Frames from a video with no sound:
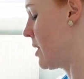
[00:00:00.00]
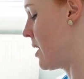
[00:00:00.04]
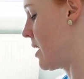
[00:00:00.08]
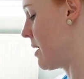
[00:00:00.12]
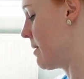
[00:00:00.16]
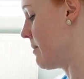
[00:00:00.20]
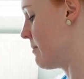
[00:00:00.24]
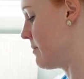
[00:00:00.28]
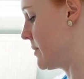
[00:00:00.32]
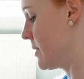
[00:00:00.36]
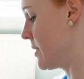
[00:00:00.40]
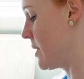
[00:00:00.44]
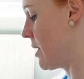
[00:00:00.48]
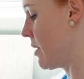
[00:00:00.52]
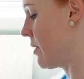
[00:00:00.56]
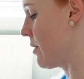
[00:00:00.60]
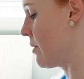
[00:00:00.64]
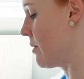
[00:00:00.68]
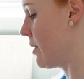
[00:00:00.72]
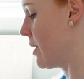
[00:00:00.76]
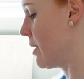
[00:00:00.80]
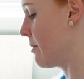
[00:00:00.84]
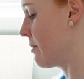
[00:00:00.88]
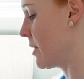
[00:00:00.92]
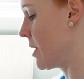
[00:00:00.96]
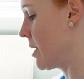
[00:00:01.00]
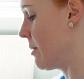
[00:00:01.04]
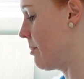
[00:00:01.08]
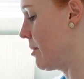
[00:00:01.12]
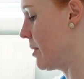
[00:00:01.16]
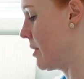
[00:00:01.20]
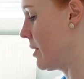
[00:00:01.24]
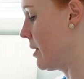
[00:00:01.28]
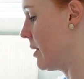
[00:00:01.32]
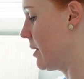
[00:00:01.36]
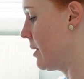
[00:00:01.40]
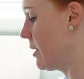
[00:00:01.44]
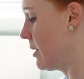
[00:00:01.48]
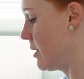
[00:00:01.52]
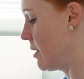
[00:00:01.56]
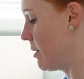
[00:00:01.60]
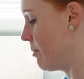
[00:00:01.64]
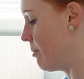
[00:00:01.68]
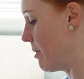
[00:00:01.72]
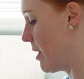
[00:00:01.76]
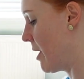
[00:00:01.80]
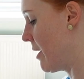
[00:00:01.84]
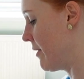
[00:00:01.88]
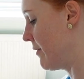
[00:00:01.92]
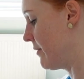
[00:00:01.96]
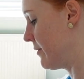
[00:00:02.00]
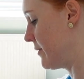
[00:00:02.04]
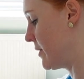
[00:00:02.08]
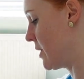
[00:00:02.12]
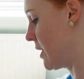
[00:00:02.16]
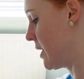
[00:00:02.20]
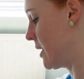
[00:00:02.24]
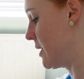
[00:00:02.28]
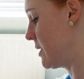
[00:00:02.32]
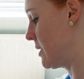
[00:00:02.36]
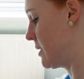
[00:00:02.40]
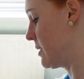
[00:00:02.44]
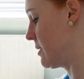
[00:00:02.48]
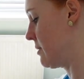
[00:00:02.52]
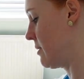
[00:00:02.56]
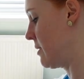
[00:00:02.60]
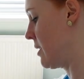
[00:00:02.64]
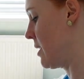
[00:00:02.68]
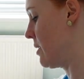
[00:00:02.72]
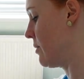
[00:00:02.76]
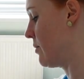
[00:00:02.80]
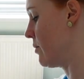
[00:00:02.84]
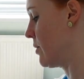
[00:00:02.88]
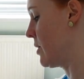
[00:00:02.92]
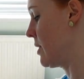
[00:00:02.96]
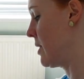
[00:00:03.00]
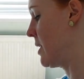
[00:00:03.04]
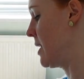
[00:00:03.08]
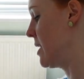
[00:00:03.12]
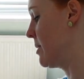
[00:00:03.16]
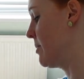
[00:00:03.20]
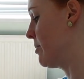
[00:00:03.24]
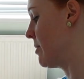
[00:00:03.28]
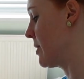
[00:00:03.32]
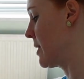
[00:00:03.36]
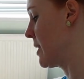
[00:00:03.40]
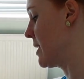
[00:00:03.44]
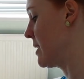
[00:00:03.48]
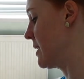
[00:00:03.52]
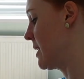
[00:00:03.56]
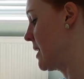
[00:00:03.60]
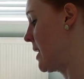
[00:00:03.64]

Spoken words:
So I'm going to put the buff just in one of these pockets